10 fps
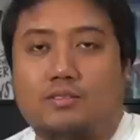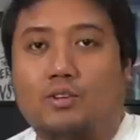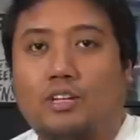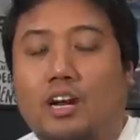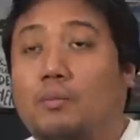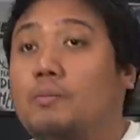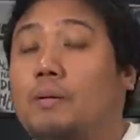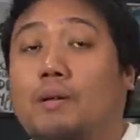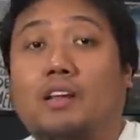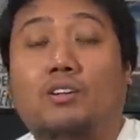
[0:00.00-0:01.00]
So, di na ako
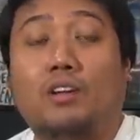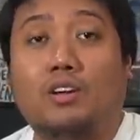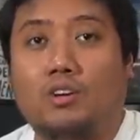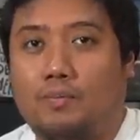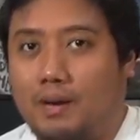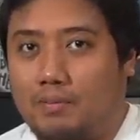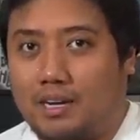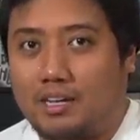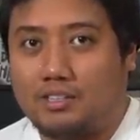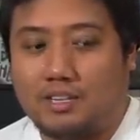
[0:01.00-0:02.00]
magpapaligoy-ligoy pa, mga
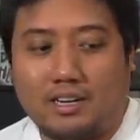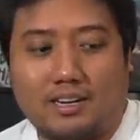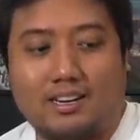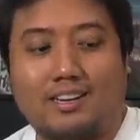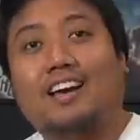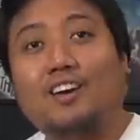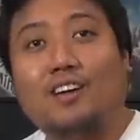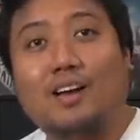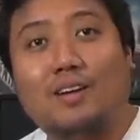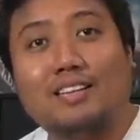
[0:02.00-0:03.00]
ninja. Ngayon,
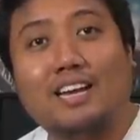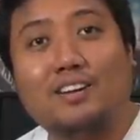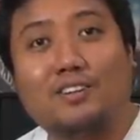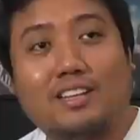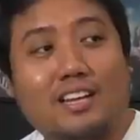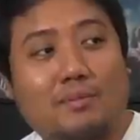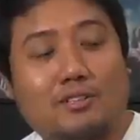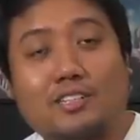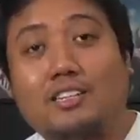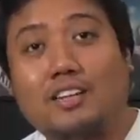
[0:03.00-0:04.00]
gagawa tayo ng content
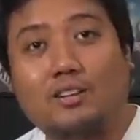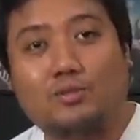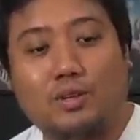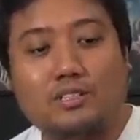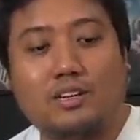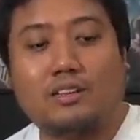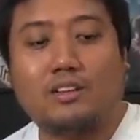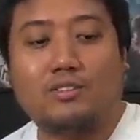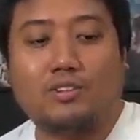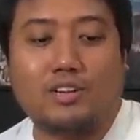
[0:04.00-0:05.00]
about sa Nintendo Switch at
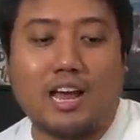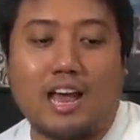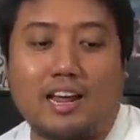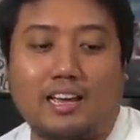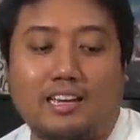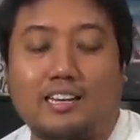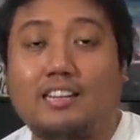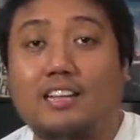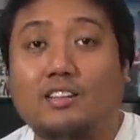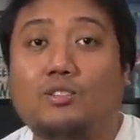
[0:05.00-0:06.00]
yun ay
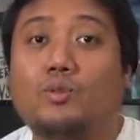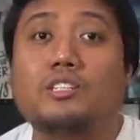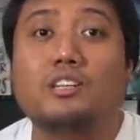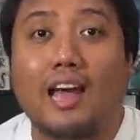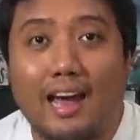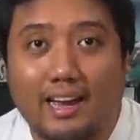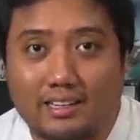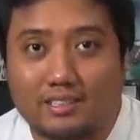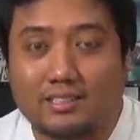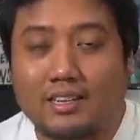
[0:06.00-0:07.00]
Nintendo Switch
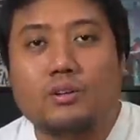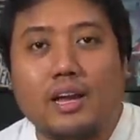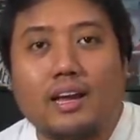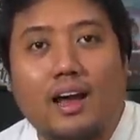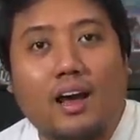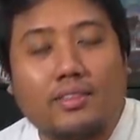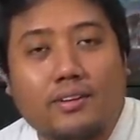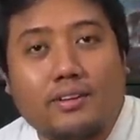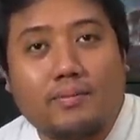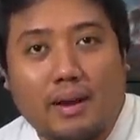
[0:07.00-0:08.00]
Hacks. Connect
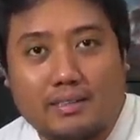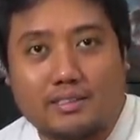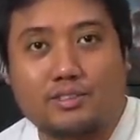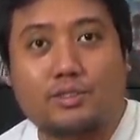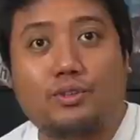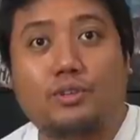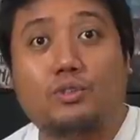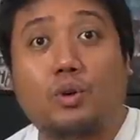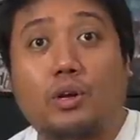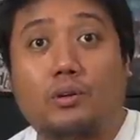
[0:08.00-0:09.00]
other devices to your
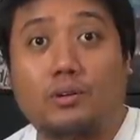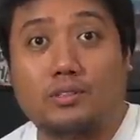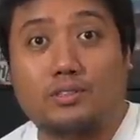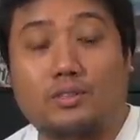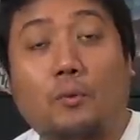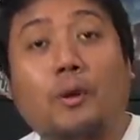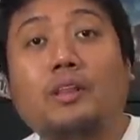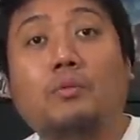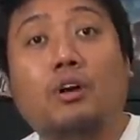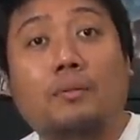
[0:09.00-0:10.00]
Joy-Cons. So,
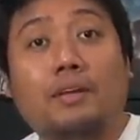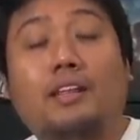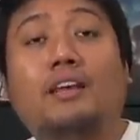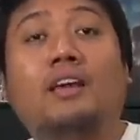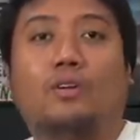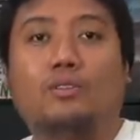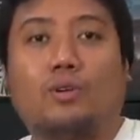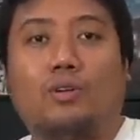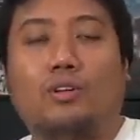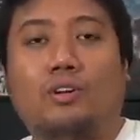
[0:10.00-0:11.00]
pwede mong gamitin
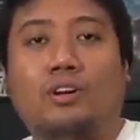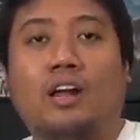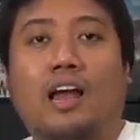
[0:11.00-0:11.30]
controller